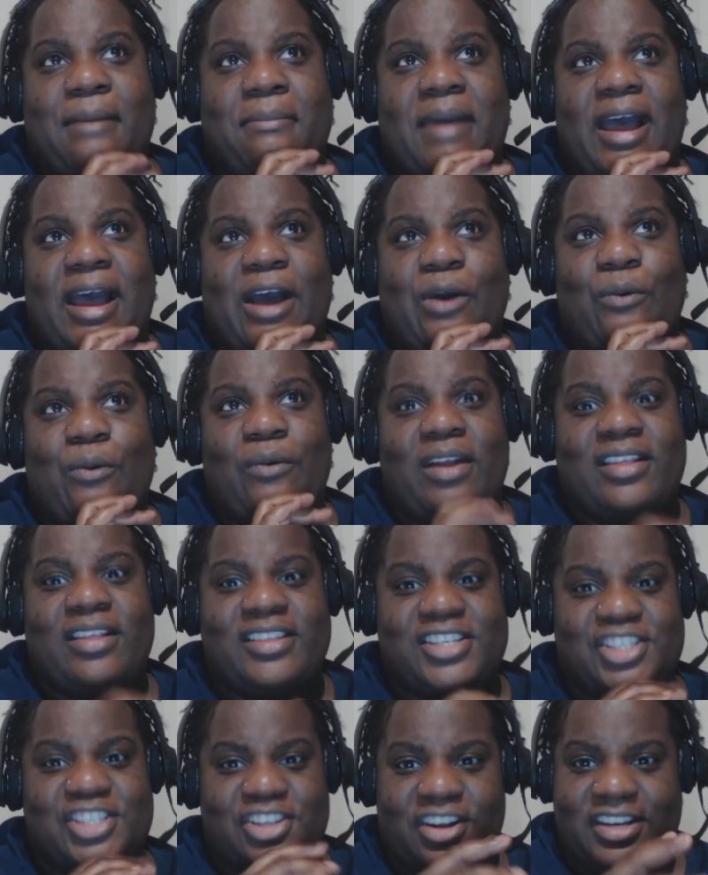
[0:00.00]
about
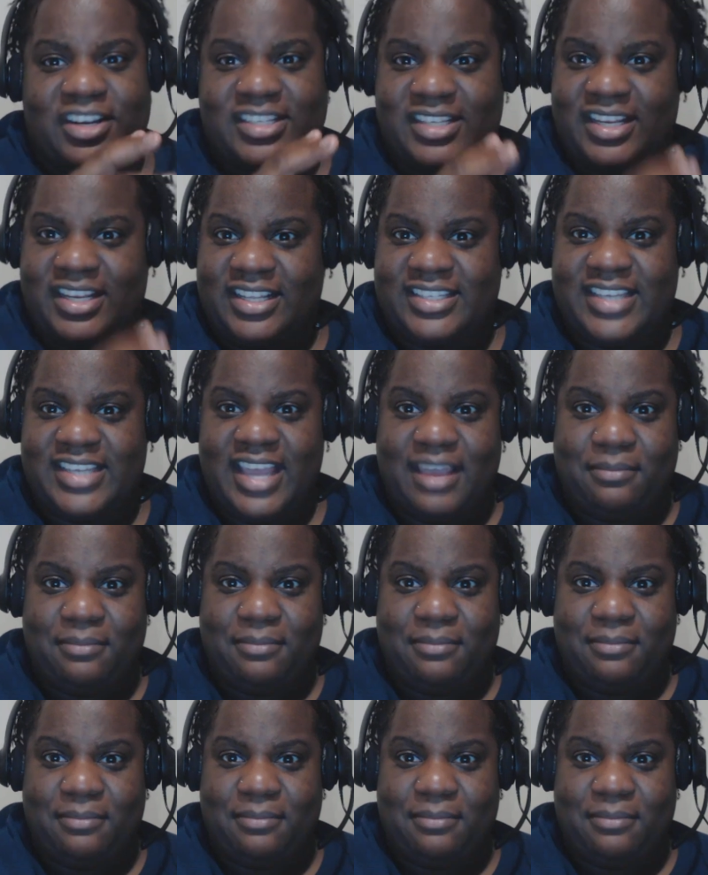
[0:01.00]
where this journey is going to
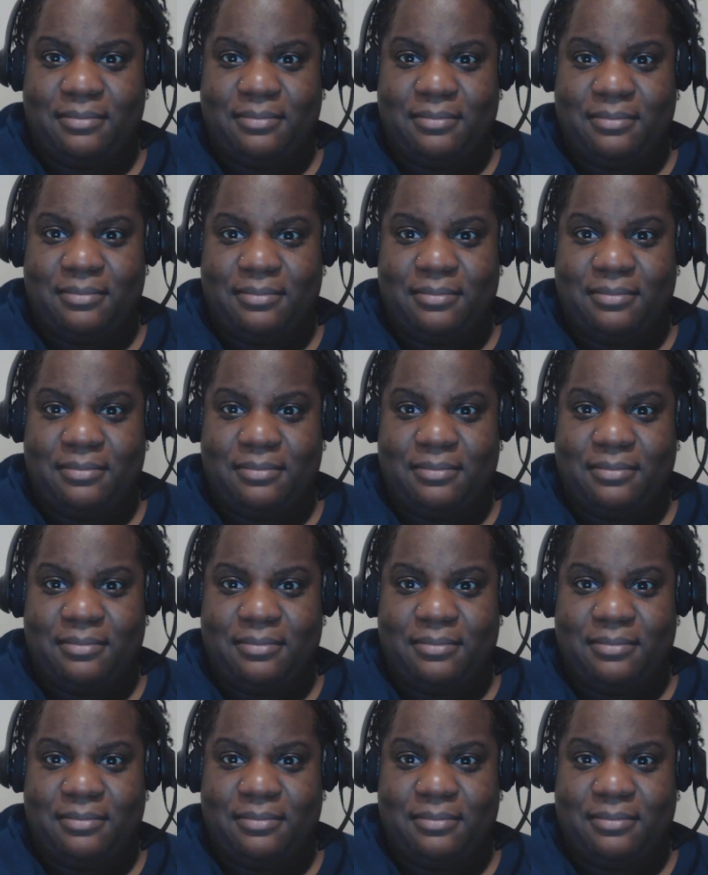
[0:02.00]
take me.